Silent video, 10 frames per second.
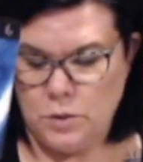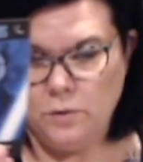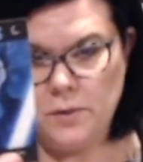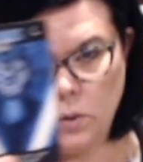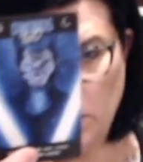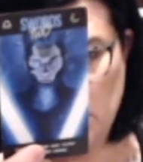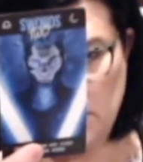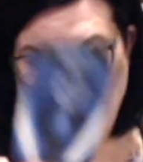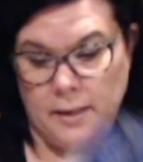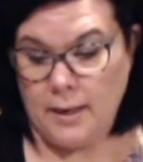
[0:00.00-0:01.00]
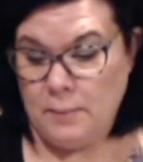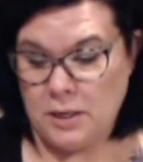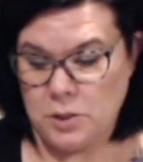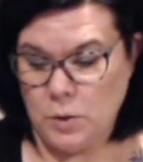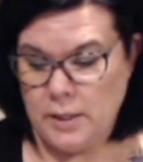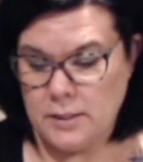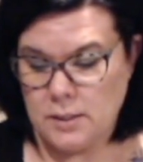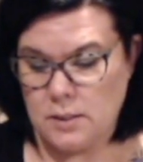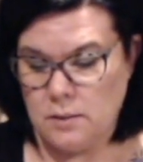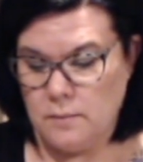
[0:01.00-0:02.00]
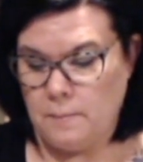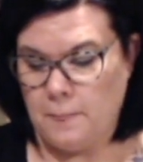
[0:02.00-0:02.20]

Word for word: Two of Swords. Yeah, you got to make a choice.